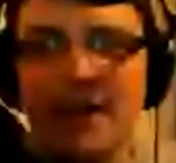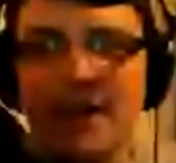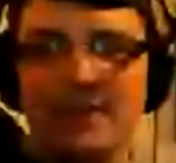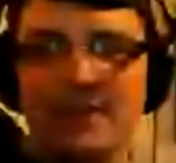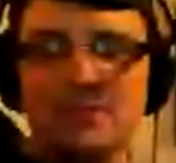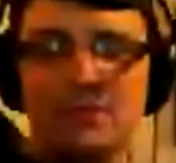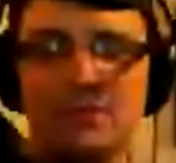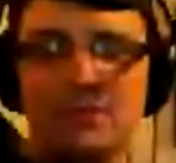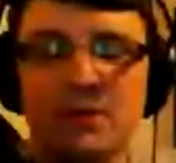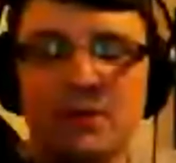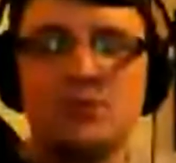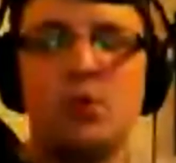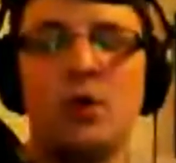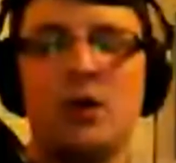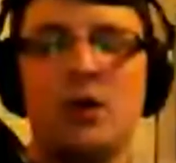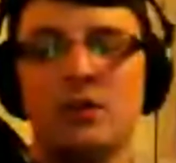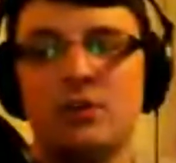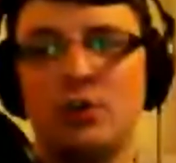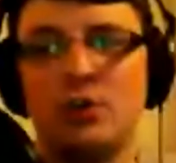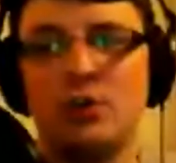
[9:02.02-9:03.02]
Xbox
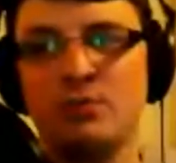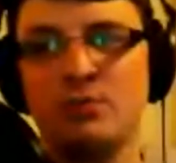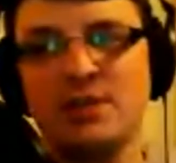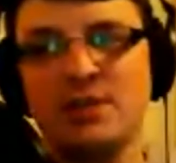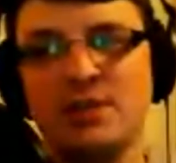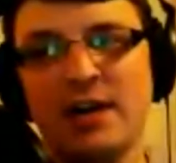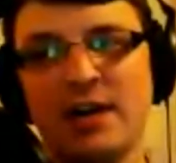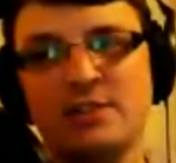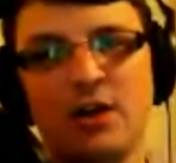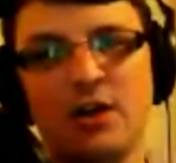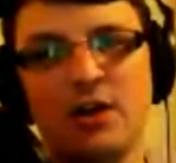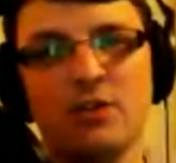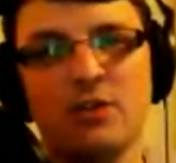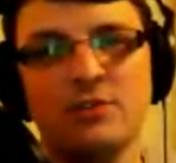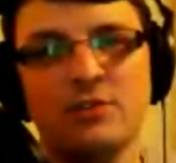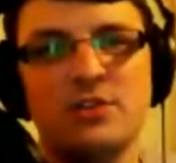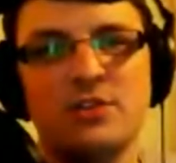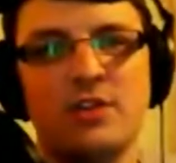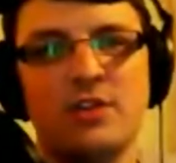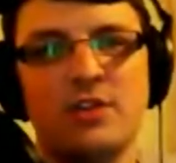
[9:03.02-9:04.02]
One updates
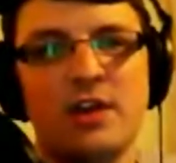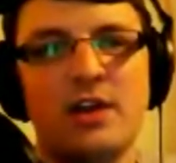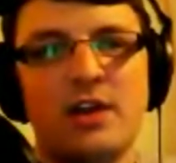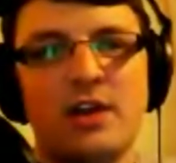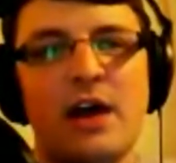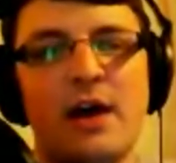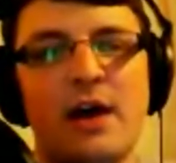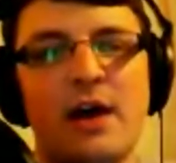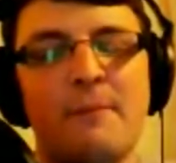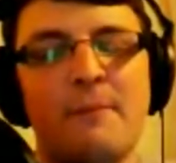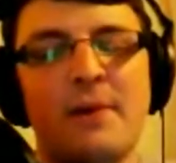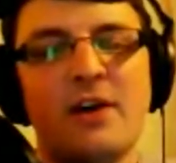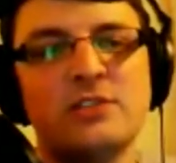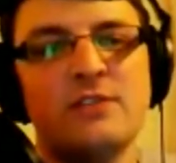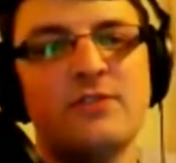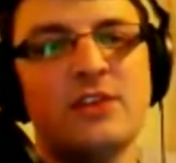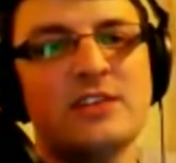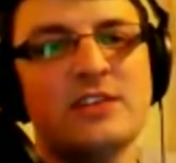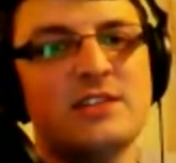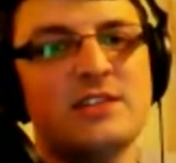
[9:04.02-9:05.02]
onto the...
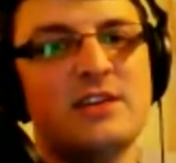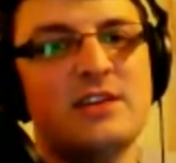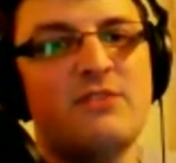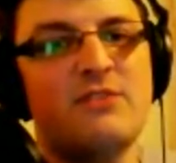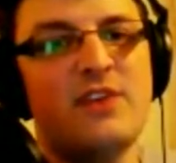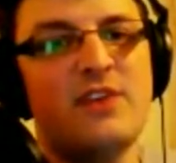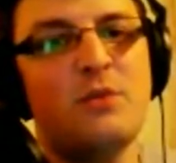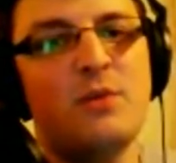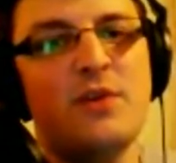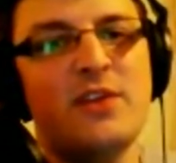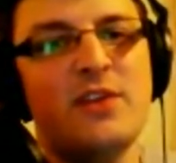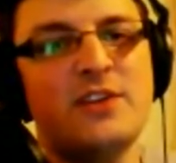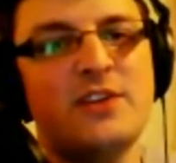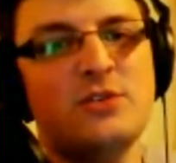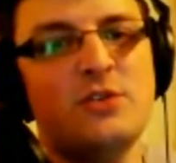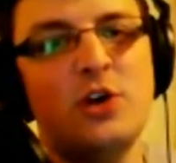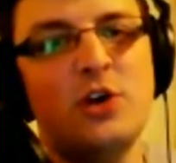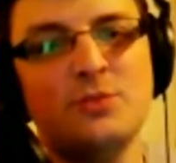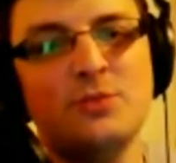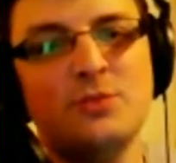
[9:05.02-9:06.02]
Microsoft has a thing where they do
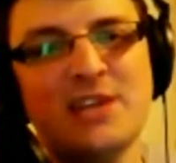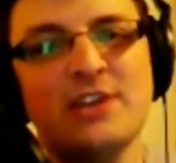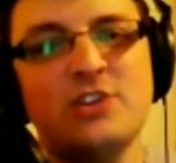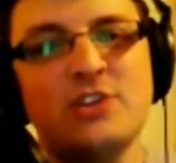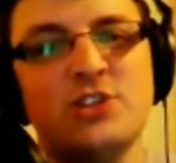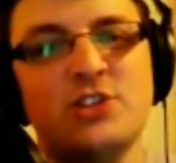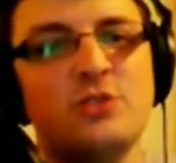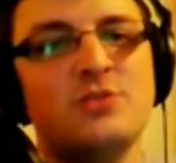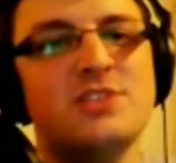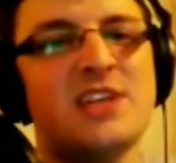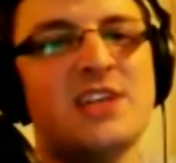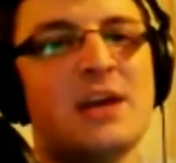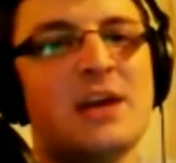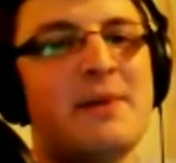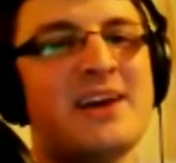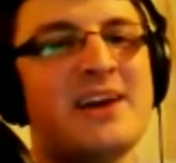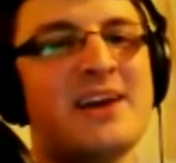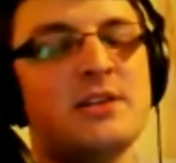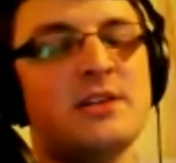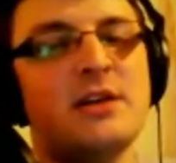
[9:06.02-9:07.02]
an update Tuesday,
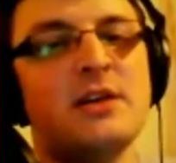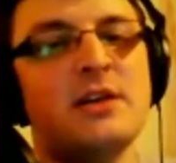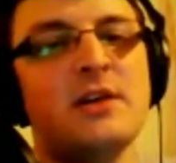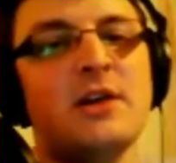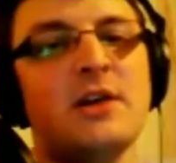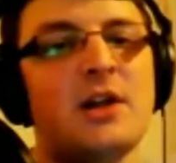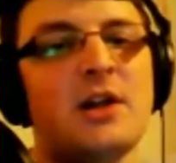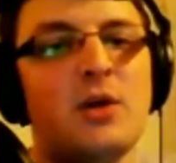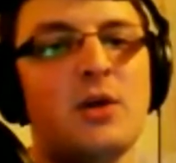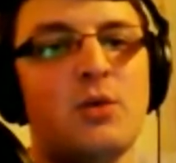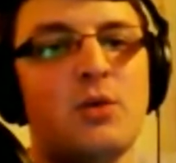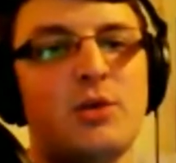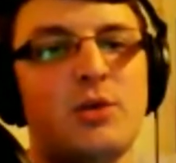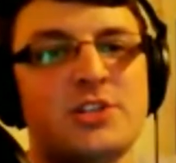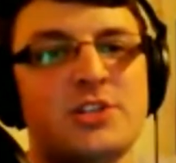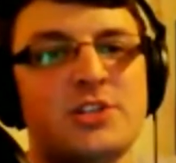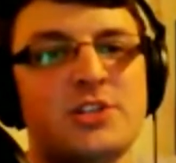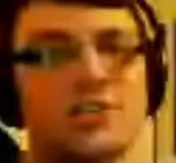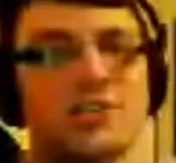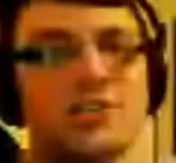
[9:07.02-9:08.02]
basically, which
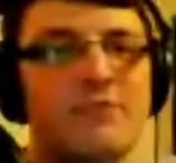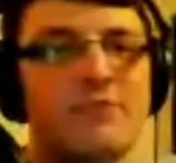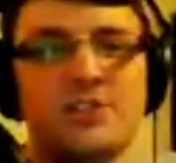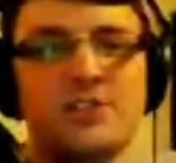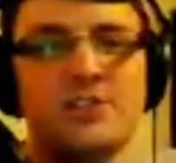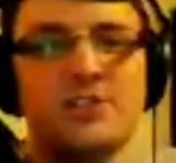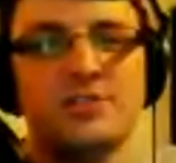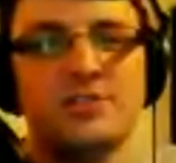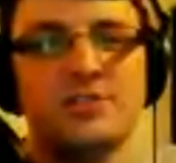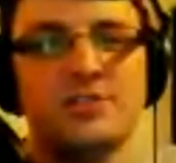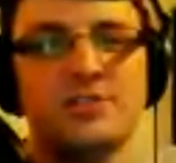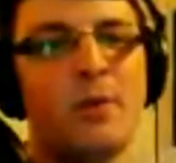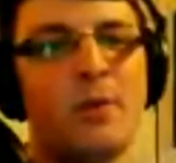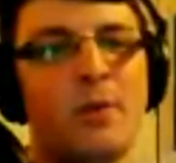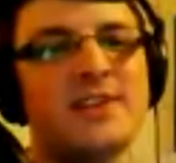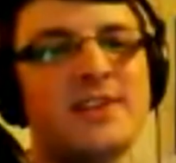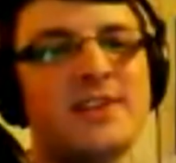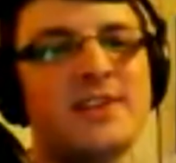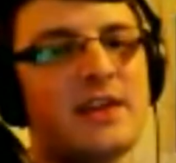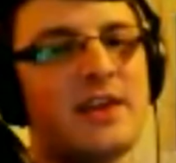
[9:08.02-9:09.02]
is every Tuesday or
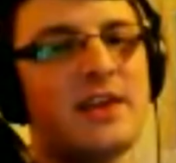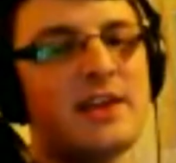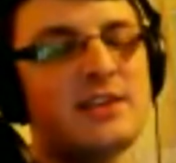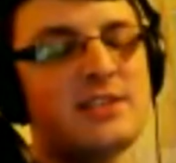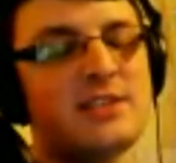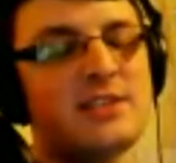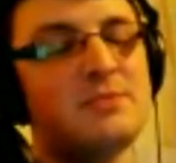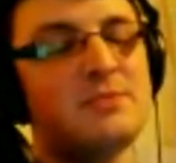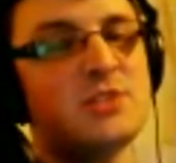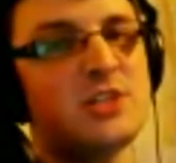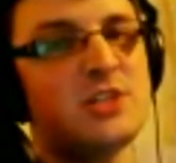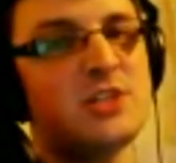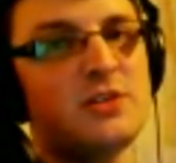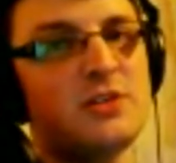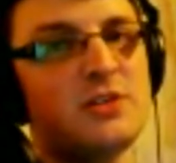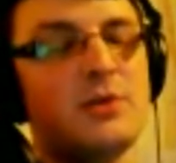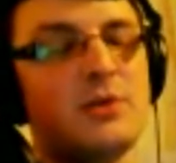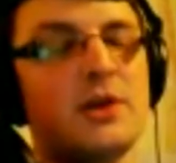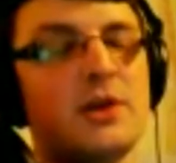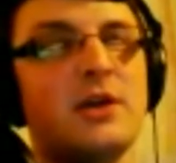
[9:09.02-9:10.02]
Wednesday they seem
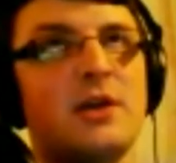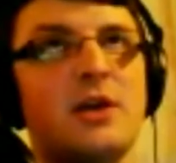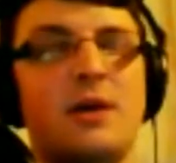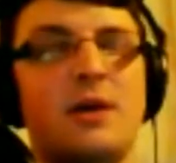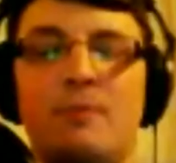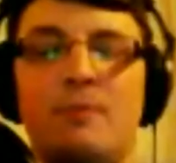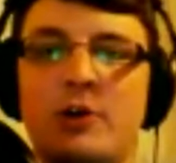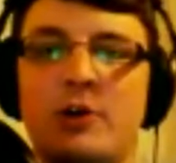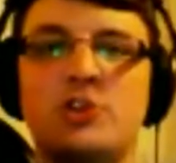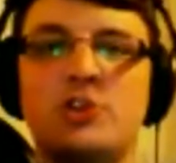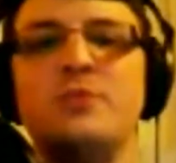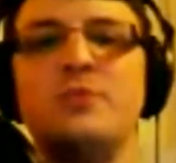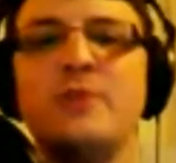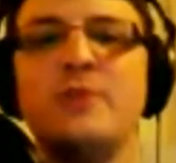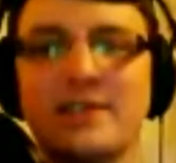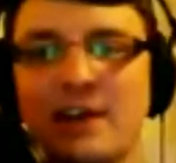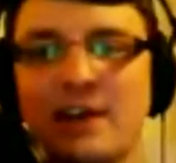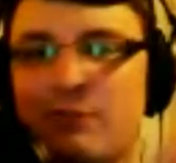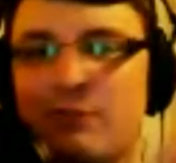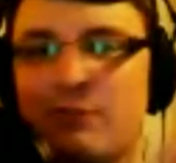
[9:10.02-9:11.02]
to push
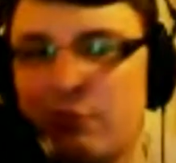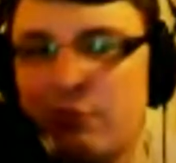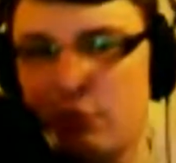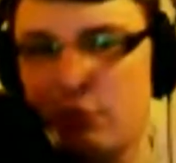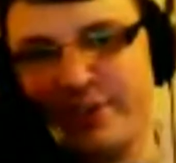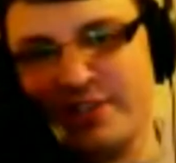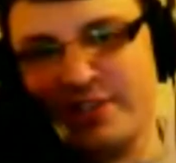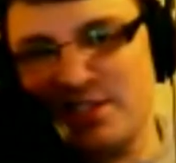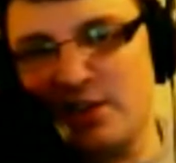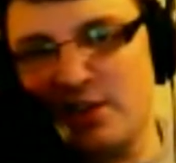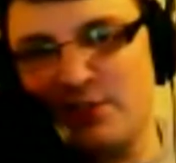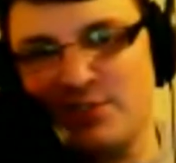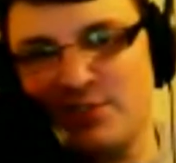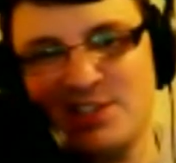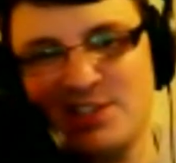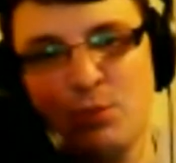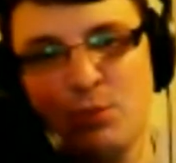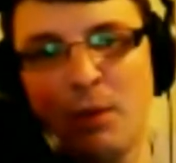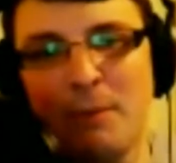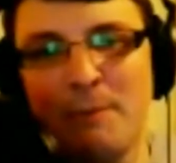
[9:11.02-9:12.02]
updates out for their services
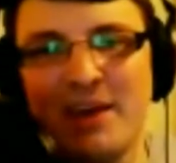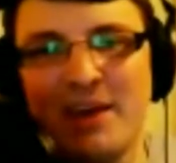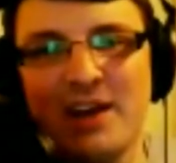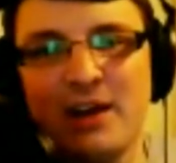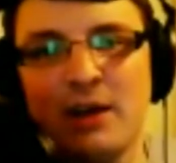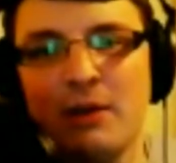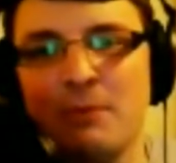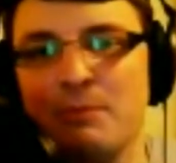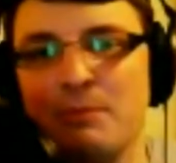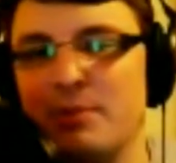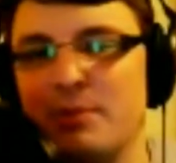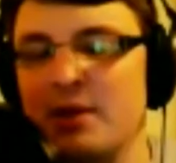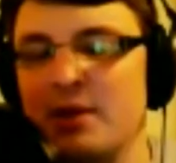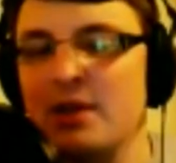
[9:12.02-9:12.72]
in one big lump.